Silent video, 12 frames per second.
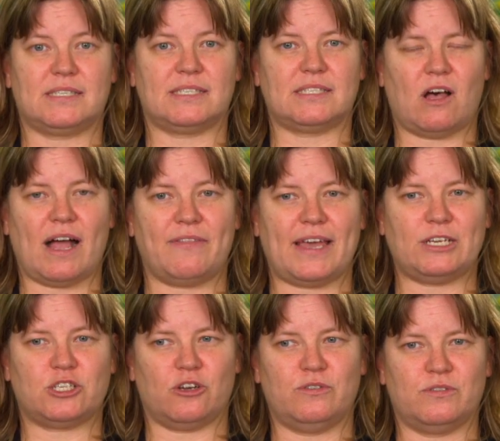it's a sign they
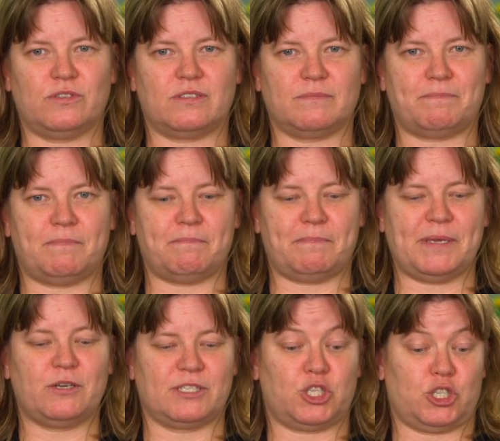chose
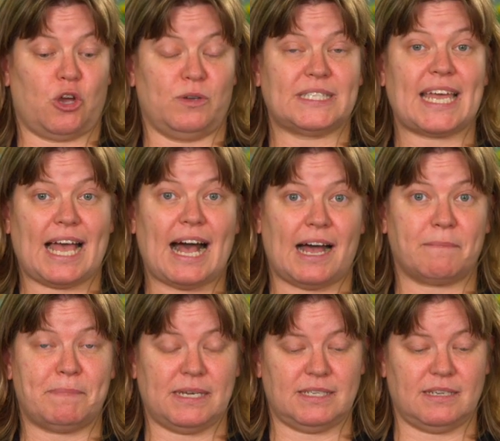because it shows a heart
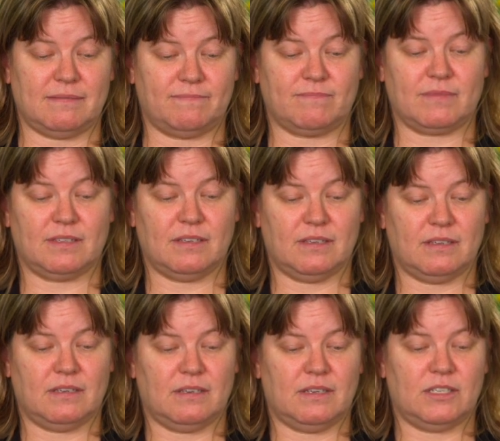beating.
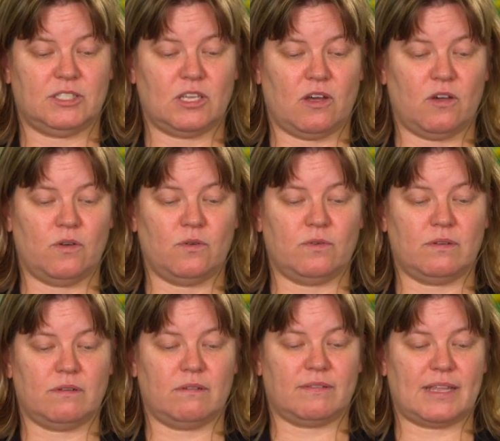So
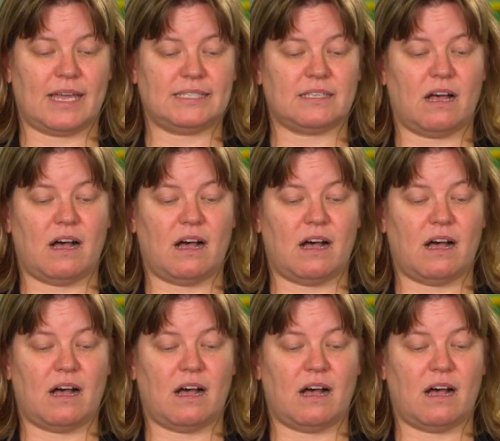they